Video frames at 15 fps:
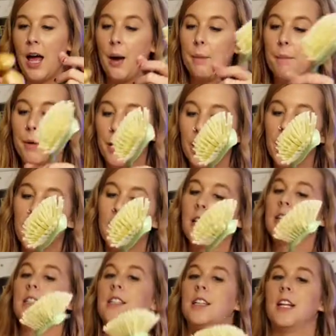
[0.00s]
at
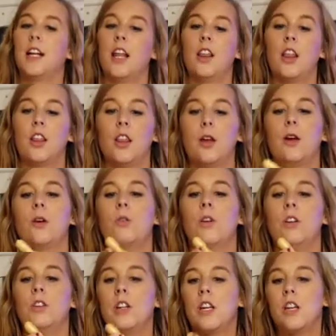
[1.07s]
Burke's, and I thought they were
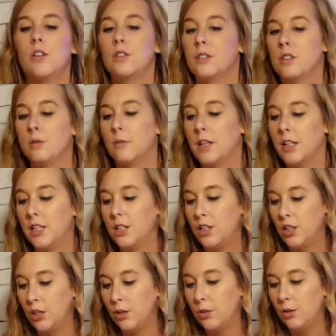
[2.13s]
real cute. So I'm gonna
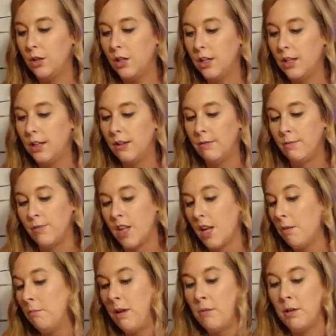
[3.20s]
do
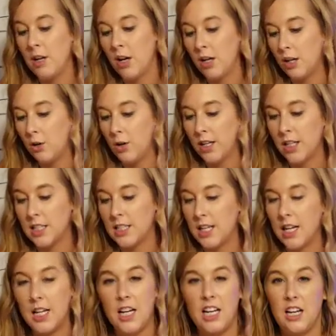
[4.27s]
maybe not a quick
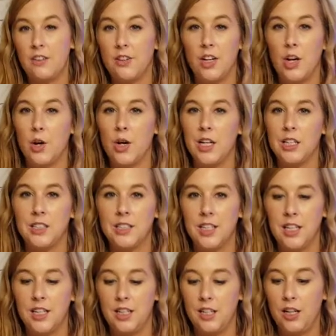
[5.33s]
design. I never know how it's
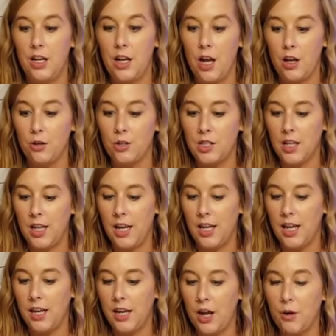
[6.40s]
gonna go till I
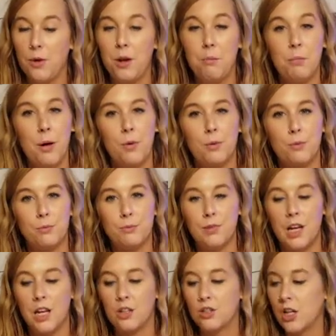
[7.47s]
get going, but
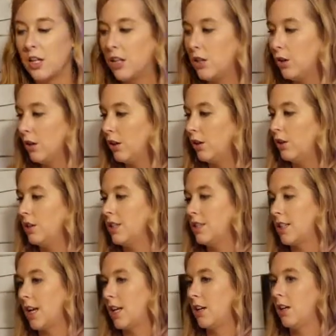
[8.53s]
I'm gonna try to do a little
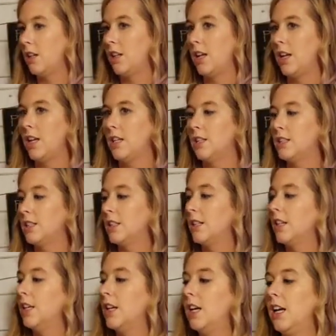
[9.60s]
design on these.
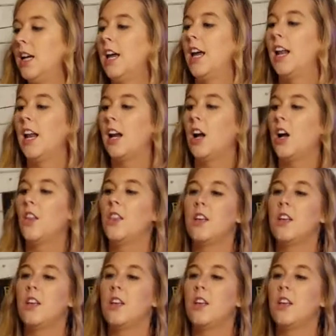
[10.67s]
And I got